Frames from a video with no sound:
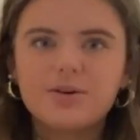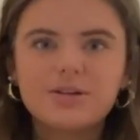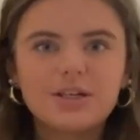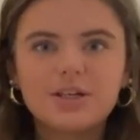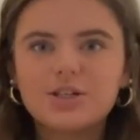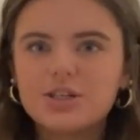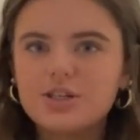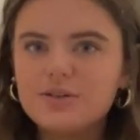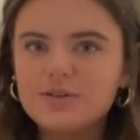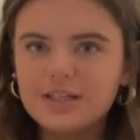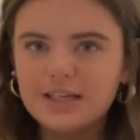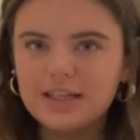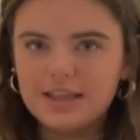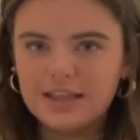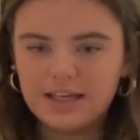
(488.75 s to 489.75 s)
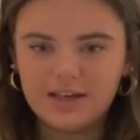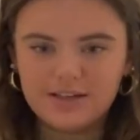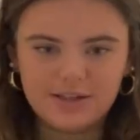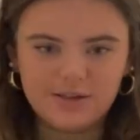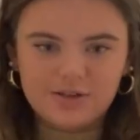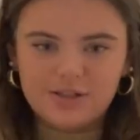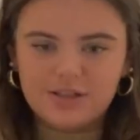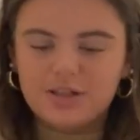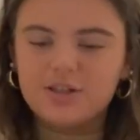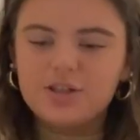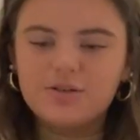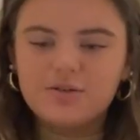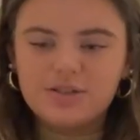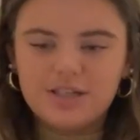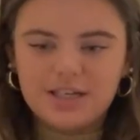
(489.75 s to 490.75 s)
I wasn't going to choose anything else. I was just going to
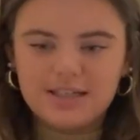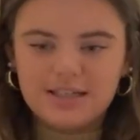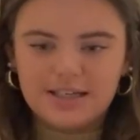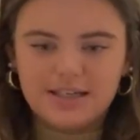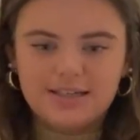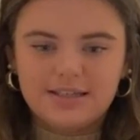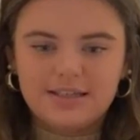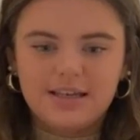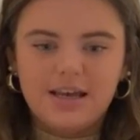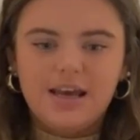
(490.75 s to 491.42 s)
choose Jesus.